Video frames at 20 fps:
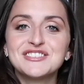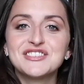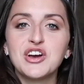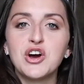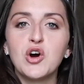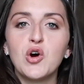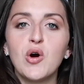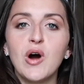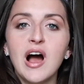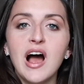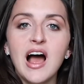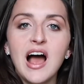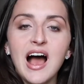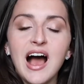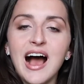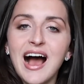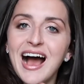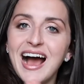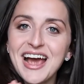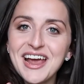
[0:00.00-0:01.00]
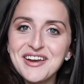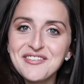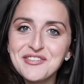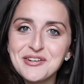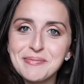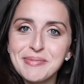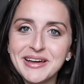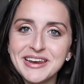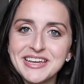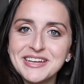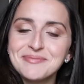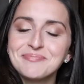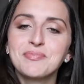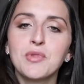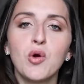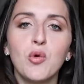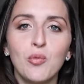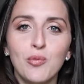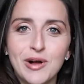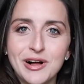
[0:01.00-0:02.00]
So, hi everybody.
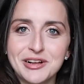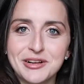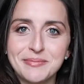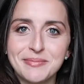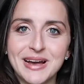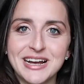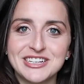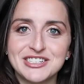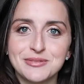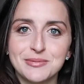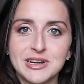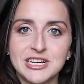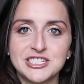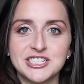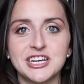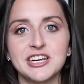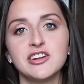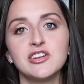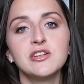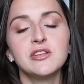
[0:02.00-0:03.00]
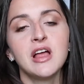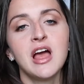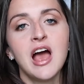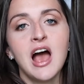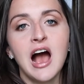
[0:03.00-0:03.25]
Welcome back to my channel.